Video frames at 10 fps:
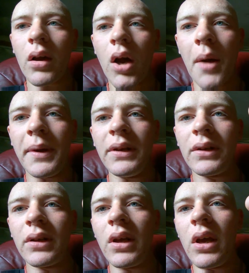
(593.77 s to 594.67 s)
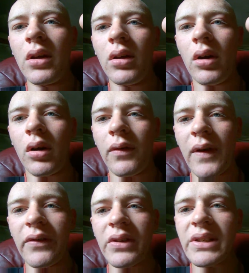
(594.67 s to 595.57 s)
comment your
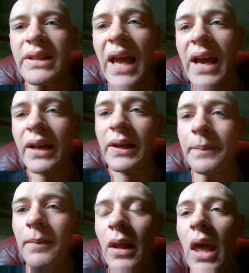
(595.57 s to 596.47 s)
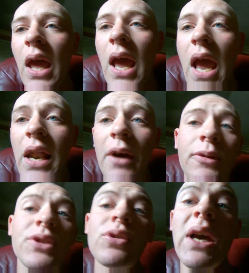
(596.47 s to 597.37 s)
favorite snack. And I
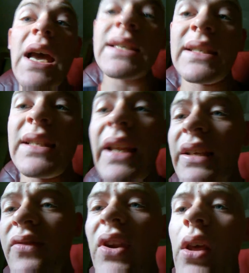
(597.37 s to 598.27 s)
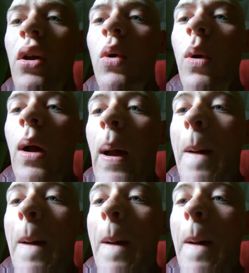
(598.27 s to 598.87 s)
will see you guys in the next video.